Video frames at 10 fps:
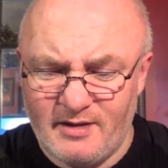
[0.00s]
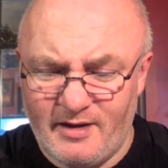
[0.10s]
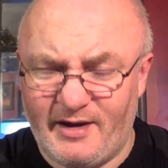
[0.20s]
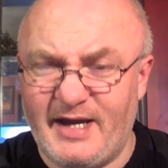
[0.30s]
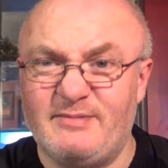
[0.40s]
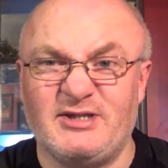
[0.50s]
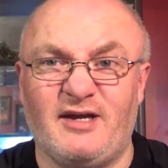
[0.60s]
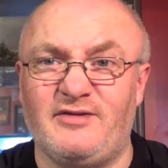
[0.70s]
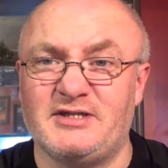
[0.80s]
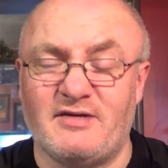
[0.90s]
And I keep saying
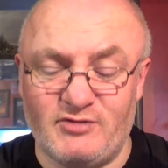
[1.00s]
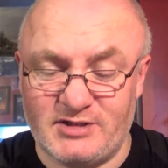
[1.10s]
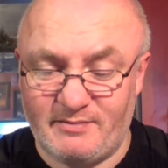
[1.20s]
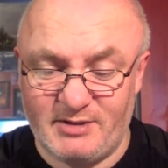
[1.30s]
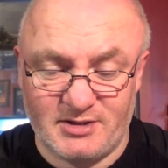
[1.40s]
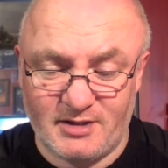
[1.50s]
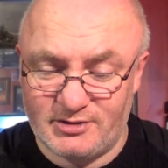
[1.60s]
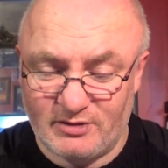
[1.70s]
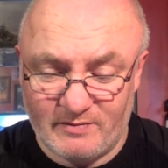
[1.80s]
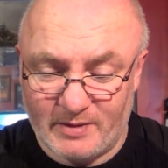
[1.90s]
this every time he
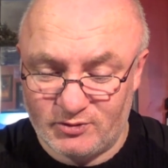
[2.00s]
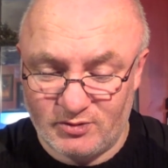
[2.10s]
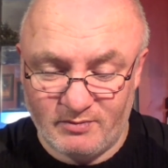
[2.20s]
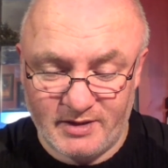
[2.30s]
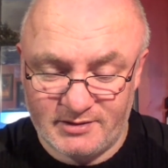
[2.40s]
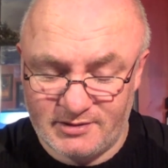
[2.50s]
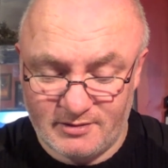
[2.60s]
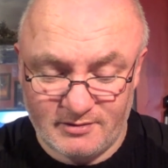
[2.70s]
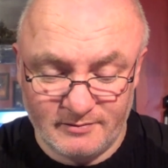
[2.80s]
starts off about something, so